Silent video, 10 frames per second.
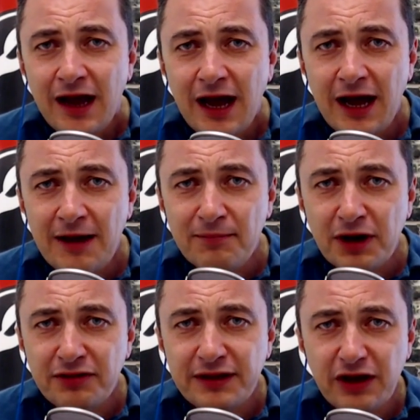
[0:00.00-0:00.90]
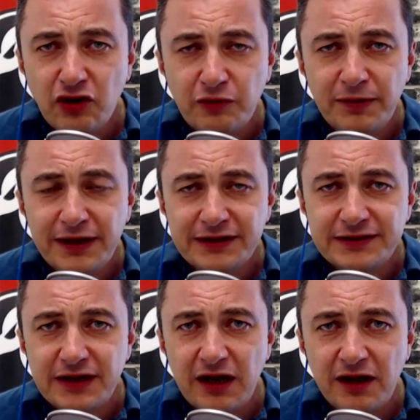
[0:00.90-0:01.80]
Um, but I think local
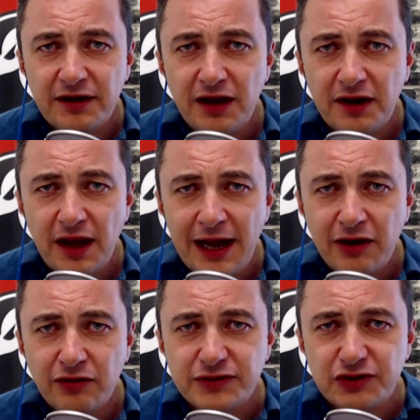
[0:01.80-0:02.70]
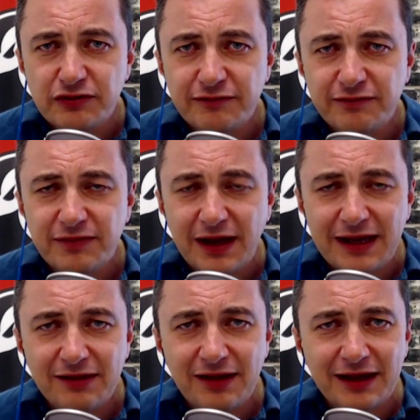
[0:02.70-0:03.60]
police are, are now sort of they
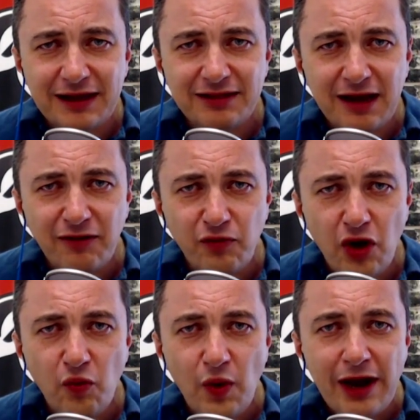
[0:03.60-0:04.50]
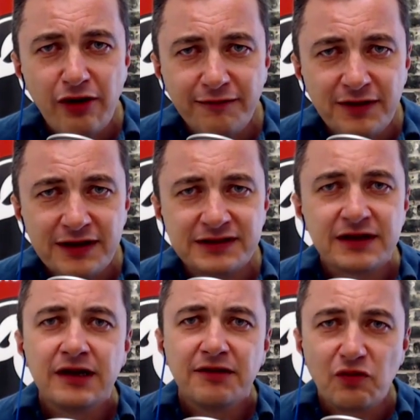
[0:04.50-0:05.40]
they they're aware of this.
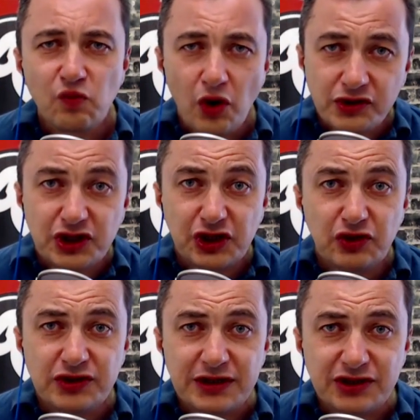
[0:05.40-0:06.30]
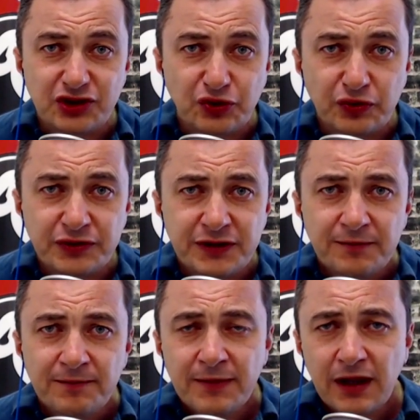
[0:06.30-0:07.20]
They want to use these tools,
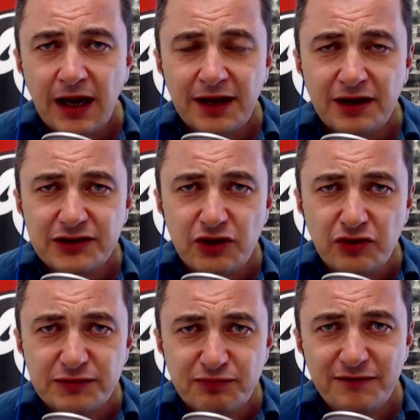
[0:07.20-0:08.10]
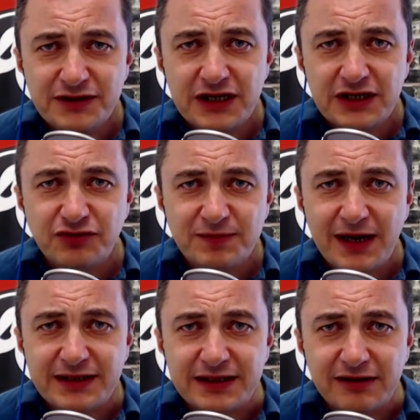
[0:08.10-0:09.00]
and as long as privacy is
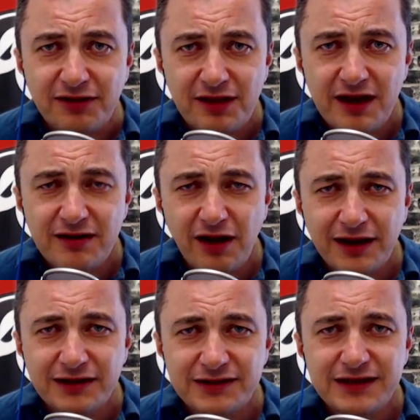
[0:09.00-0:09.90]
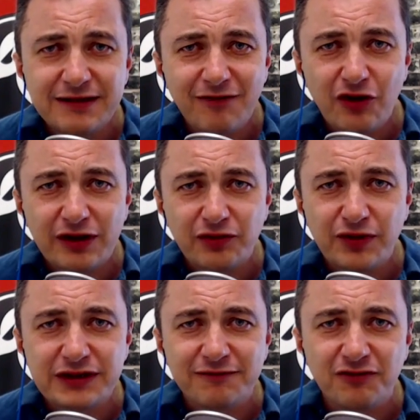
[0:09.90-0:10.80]
respected, then I can see very little
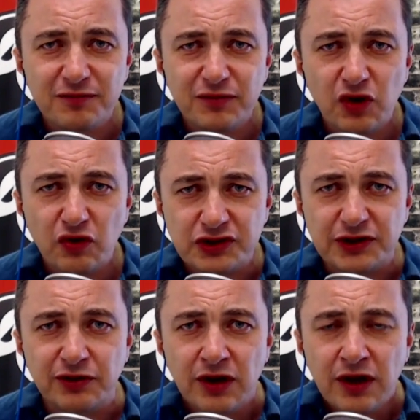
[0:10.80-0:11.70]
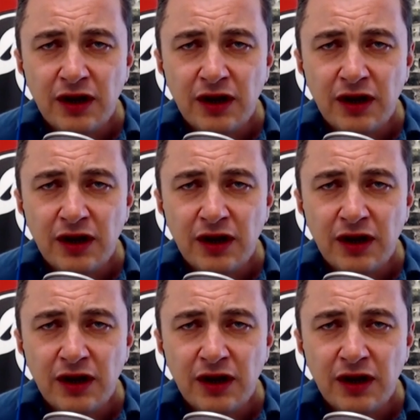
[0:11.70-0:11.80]
reason for them not to.